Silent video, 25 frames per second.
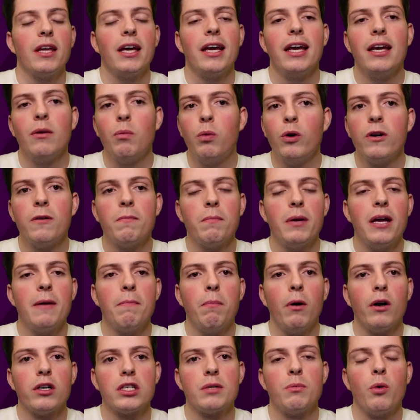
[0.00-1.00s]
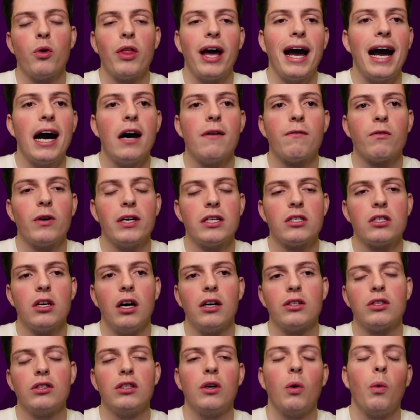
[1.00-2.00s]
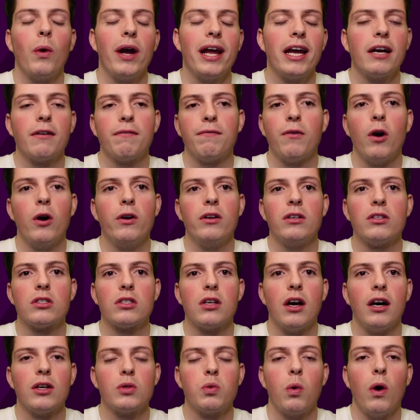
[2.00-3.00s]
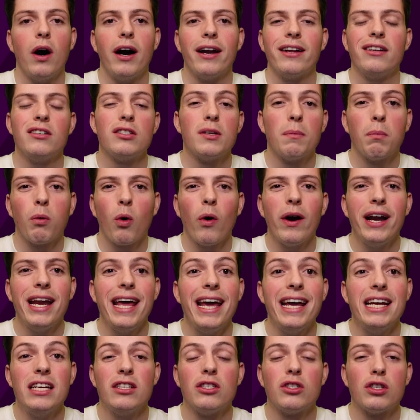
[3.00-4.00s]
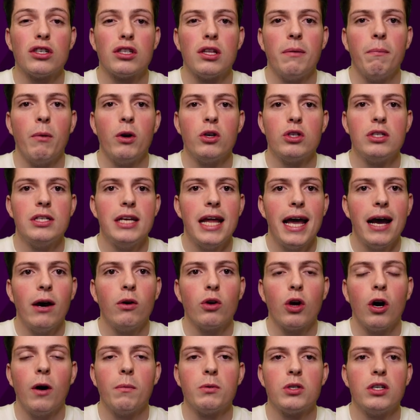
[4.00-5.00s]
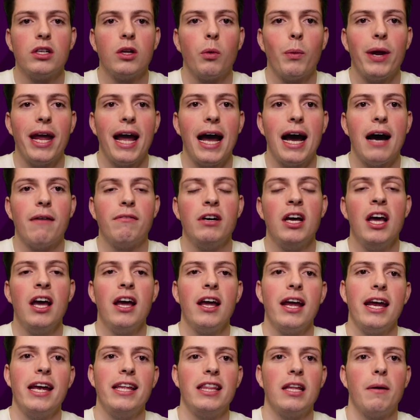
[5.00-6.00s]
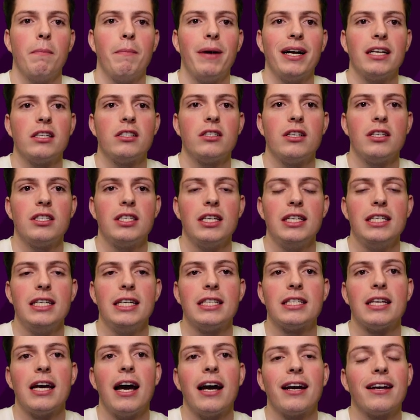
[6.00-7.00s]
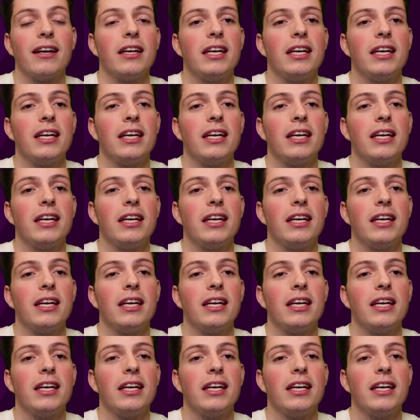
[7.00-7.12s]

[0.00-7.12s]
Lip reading: it wouldn't be impossible that Alvarez starts on the wing, Foden starts one, and De Bruyne is just the most nailed option that we have in that Manchester City attack.